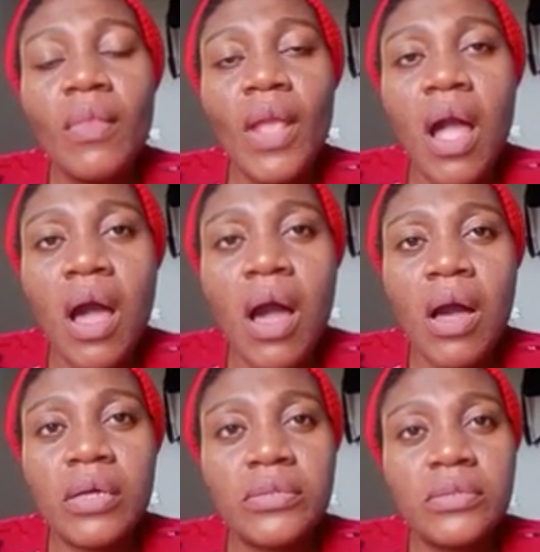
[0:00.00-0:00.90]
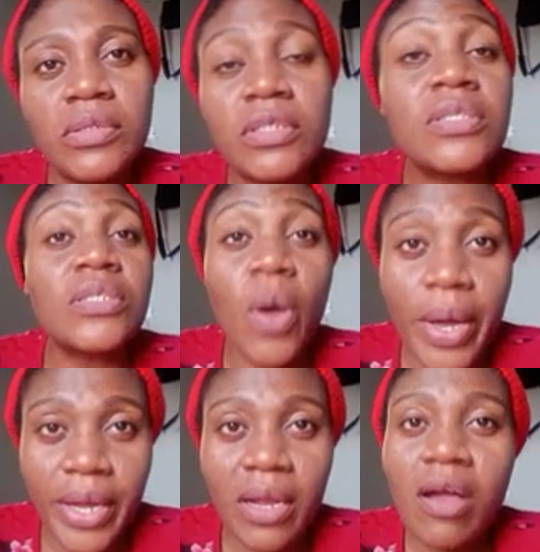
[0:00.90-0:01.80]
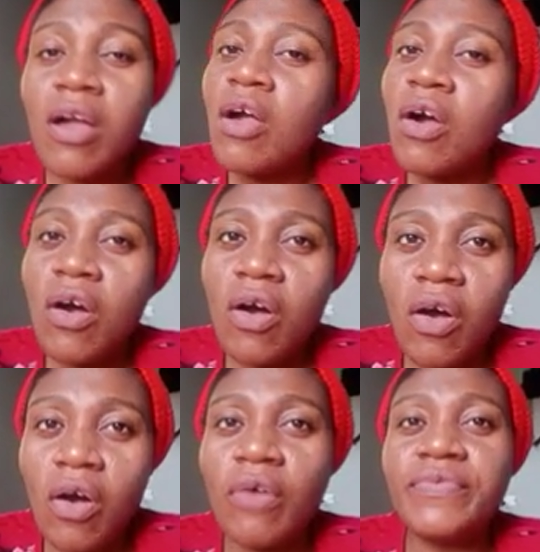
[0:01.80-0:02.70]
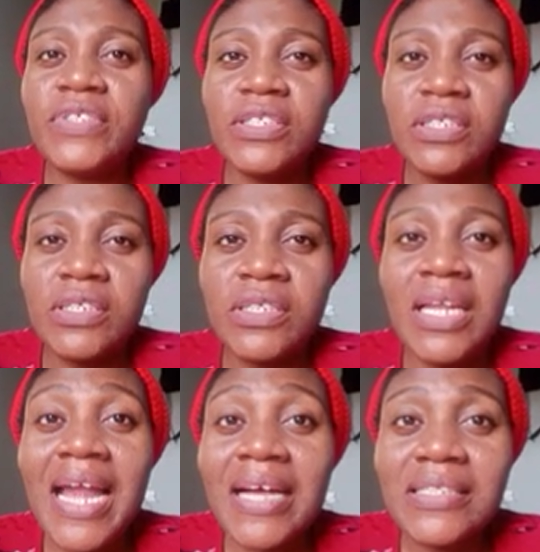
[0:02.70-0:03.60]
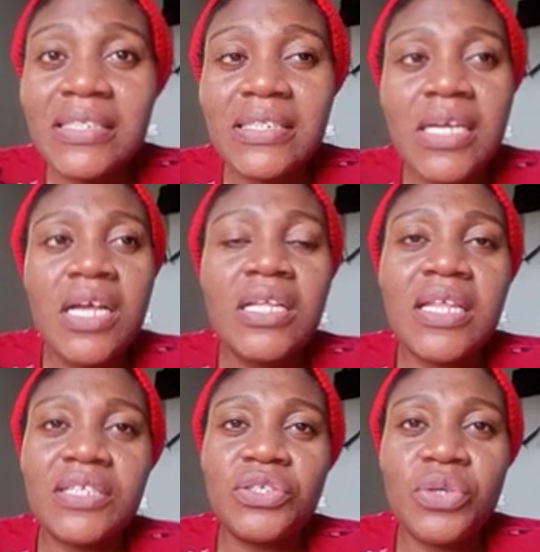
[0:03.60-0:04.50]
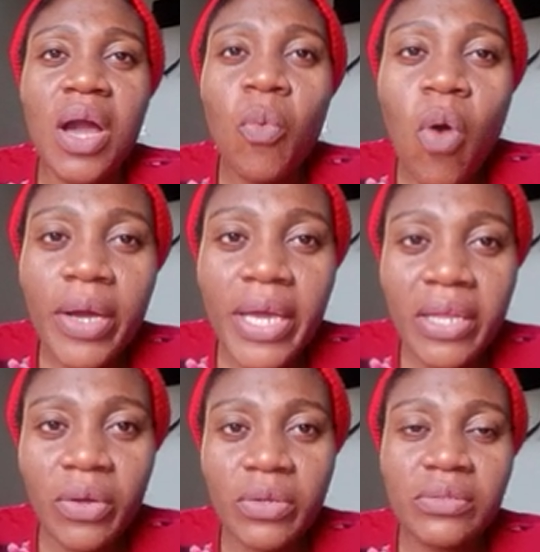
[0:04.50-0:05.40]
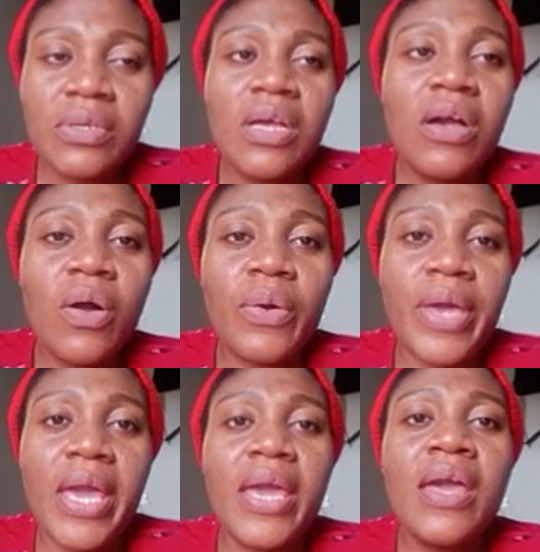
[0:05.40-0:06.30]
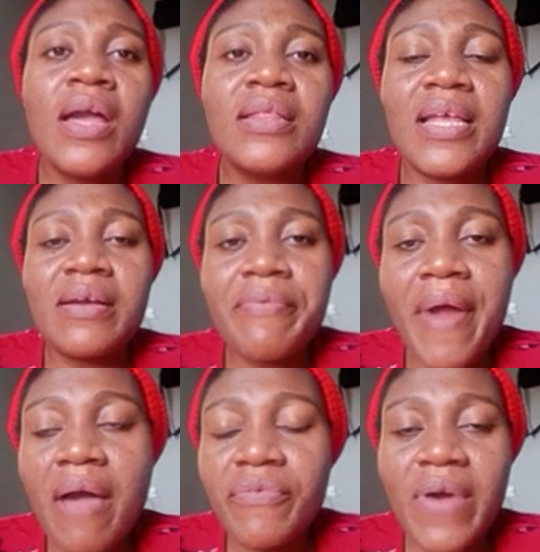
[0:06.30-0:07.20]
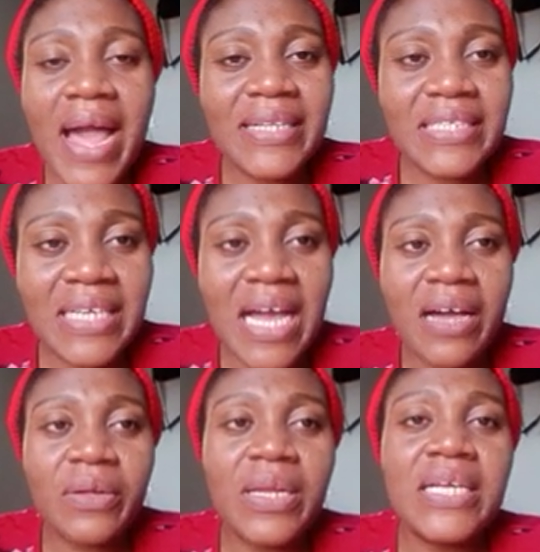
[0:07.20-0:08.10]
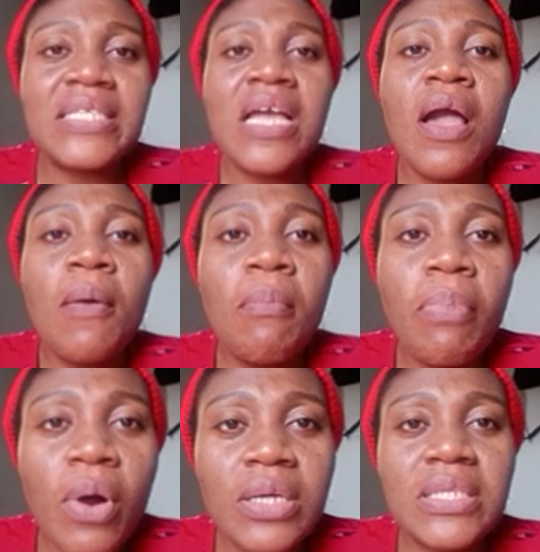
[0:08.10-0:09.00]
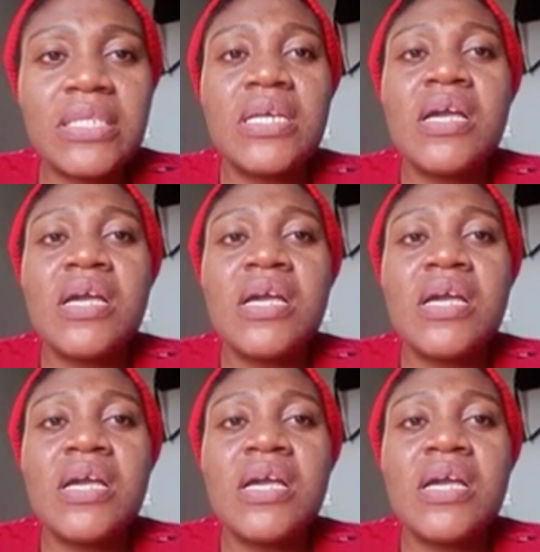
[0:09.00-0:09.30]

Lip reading: the soil of the land that you are working on. Okay, then gravel I didn't calculate, but